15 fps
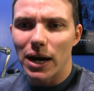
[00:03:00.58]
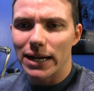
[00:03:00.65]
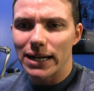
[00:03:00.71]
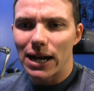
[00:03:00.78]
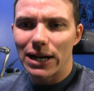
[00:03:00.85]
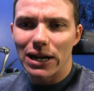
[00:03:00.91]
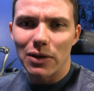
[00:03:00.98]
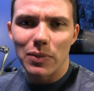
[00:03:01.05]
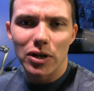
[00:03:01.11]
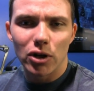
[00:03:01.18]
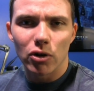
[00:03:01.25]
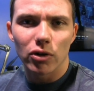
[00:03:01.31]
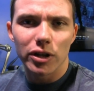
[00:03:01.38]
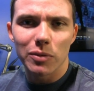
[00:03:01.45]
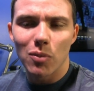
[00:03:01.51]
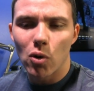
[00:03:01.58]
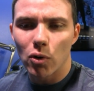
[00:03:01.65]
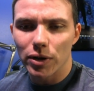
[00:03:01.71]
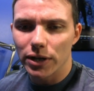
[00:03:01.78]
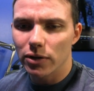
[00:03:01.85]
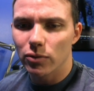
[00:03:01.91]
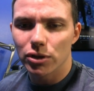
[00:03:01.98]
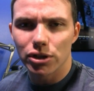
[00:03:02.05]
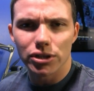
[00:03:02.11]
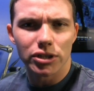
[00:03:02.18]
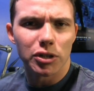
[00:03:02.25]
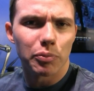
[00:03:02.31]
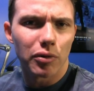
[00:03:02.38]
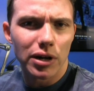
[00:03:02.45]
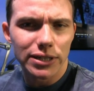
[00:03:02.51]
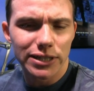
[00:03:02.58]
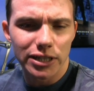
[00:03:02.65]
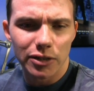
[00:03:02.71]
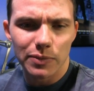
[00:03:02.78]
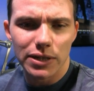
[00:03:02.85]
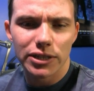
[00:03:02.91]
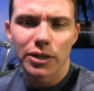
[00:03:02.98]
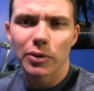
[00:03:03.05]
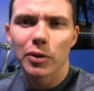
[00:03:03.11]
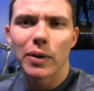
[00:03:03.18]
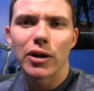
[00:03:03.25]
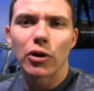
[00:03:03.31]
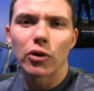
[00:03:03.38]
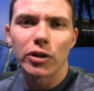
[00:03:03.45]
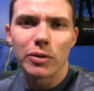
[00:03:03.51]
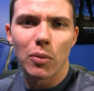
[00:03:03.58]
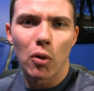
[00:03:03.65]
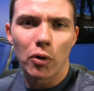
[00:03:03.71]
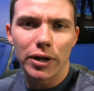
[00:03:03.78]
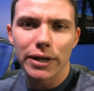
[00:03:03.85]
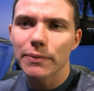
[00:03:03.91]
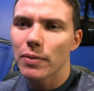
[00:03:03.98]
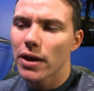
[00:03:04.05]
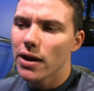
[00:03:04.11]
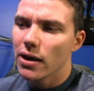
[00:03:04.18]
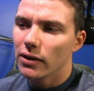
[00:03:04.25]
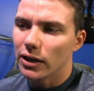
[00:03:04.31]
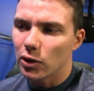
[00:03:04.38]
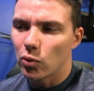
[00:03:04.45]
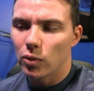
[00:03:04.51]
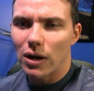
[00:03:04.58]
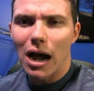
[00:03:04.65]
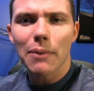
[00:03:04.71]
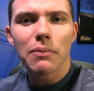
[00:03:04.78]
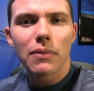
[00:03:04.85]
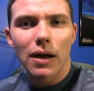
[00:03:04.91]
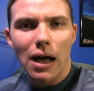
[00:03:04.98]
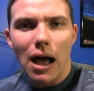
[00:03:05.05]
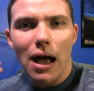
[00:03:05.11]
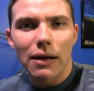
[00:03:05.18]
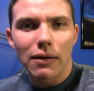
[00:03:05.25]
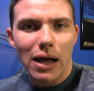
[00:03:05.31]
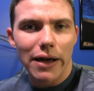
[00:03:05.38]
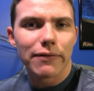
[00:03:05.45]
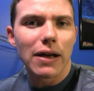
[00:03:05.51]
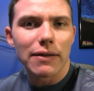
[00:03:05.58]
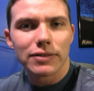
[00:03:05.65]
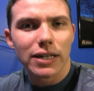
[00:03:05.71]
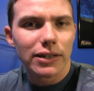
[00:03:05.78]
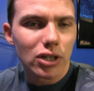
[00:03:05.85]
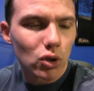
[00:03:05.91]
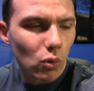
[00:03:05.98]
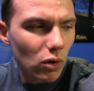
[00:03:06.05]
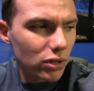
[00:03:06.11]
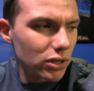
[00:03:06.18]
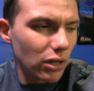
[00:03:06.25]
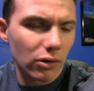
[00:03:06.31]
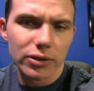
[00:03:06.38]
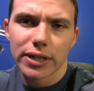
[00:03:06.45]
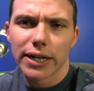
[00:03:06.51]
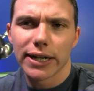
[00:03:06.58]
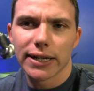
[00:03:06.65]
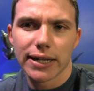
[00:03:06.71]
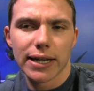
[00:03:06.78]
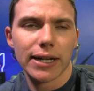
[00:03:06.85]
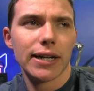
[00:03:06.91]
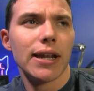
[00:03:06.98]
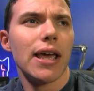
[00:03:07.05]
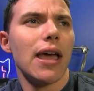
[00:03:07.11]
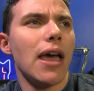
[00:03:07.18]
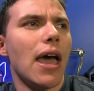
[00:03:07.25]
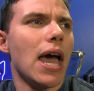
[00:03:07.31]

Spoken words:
By night I mean early morning, which is depressing to me. Something about early morning. Like, I've said this once and I'll say it again.